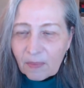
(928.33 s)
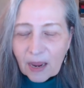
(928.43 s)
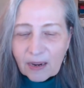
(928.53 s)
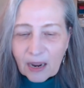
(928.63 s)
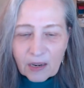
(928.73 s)

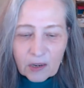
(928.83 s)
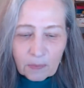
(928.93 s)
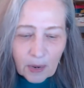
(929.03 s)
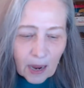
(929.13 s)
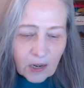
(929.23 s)
I
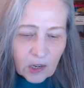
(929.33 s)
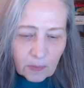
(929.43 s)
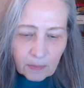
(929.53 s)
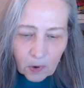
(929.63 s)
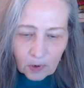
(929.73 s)

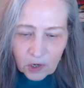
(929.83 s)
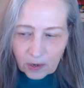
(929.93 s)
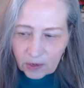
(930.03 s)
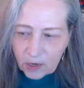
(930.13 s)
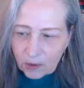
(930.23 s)
just mean more
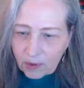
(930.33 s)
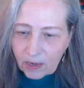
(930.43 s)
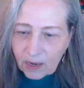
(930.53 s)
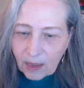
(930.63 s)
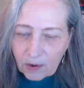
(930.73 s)

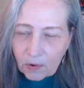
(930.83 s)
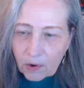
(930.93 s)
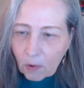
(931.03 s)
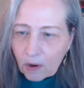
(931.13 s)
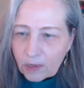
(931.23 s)
generally, like who
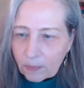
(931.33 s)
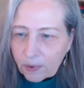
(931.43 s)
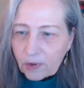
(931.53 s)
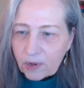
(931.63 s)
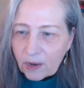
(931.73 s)
you are as a
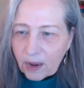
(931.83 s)
person,